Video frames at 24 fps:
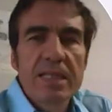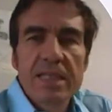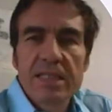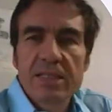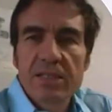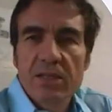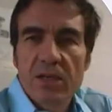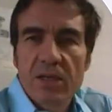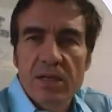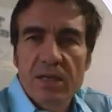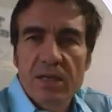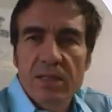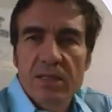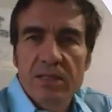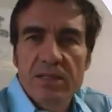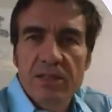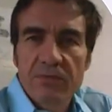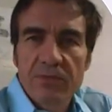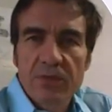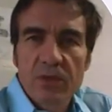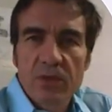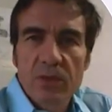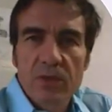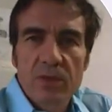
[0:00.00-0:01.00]
these are
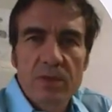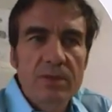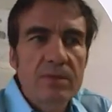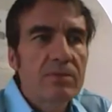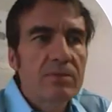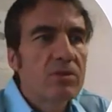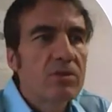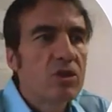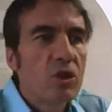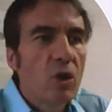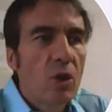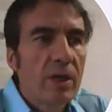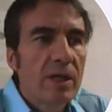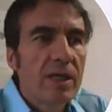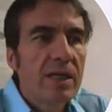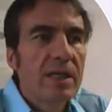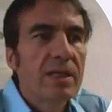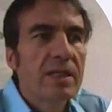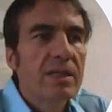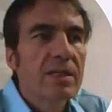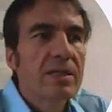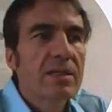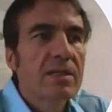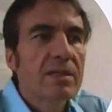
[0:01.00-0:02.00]
difficult
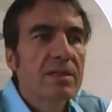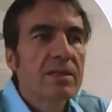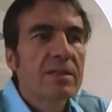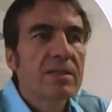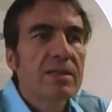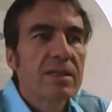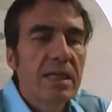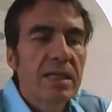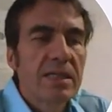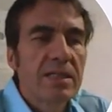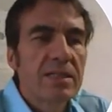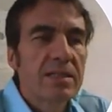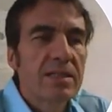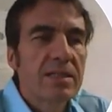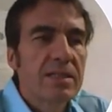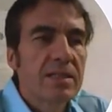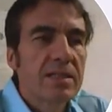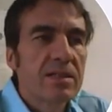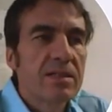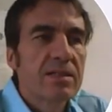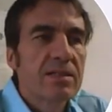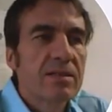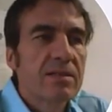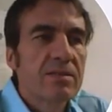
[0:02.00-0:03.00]
joining sentence
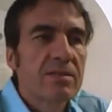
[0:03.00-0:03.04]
